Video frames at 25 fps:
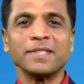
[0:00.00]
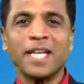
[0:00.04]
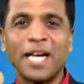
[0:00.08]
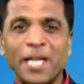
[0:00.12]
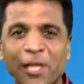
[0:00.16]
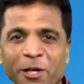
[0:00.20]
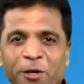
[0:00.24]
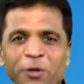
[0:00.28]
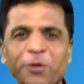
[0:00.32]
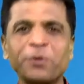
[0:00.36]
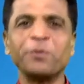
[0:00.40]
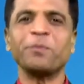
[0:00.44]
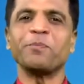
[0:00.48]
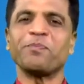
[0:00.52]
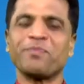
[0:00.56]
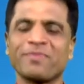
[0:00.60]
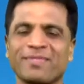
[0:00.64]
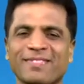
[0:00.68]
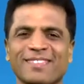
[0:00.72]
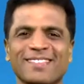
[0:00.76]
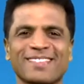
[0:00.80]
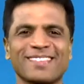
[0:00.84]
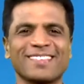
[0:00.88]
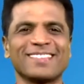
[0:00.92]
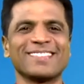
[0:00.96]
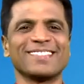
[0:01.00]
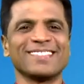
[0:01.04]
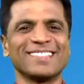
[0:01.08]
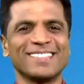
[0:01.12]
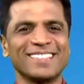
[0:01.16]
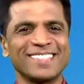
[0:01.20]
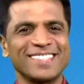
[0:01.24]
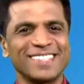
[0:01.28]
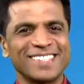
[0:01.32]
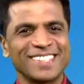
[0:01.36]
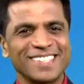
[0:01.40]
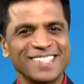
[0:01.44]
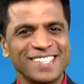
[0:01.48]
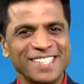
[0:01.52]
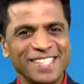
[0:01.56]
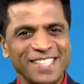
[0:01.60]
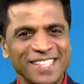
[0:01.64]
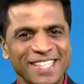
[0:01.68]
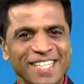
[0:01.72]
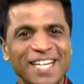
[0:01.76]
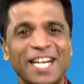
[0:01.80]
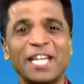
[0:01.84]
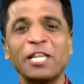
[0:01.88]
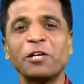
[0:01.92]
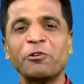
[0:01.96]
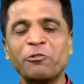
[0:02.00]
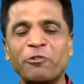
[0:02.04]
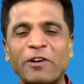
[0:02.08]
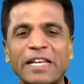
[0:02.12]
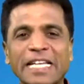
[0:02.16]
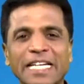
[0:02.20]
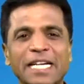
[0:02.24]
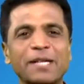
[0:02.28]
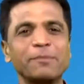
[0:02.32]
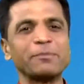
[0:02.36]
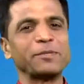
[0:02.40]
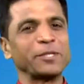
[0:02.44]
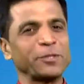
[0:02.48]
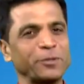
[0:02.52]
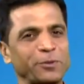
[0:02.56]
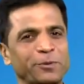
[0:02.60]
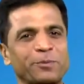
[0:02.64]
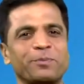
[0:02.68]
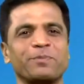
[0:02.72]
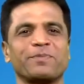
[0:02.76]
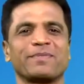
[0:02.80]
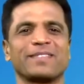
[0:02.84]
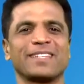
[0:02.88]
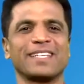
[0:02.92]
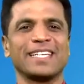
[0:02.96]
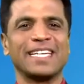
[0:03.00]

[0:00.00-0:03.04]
Hello, welcome to